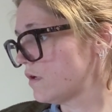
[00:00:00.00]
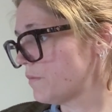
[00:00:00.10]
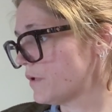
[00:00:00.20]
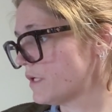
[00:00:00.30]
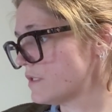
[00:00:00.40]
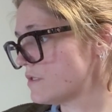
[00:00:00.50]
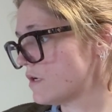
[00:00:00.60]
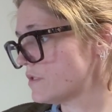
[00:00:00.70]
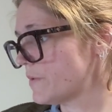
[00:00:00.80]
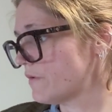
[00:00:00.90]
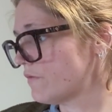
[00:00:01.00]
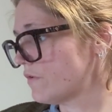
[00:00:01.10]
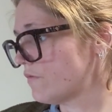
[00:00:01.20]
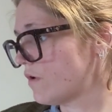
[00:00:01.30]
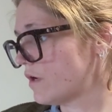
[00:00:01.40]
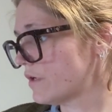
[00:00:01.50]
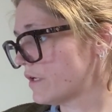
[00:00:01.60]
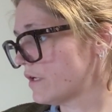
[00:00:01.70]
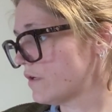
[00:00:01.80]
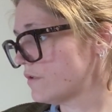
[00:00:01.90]
Place saucepan full of
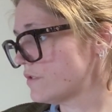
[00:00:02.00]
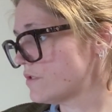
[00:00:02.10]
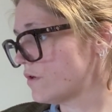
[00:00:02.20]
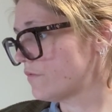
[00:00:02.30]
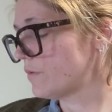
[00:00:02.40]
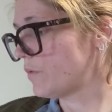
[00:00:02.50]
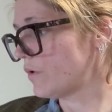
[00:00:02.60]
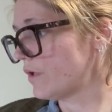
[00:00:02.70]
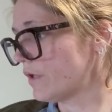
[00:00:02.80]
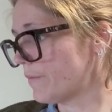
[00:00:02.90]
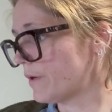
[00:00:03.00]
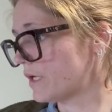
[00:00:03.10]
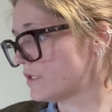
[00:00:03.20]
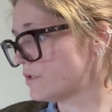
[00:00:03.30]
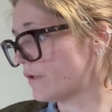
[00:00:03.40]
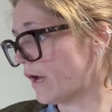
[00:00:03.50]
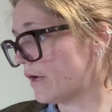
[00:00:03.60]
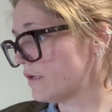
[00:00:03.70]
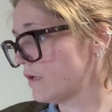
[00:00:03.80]
water on the stove to boil. Yep, I got to do that.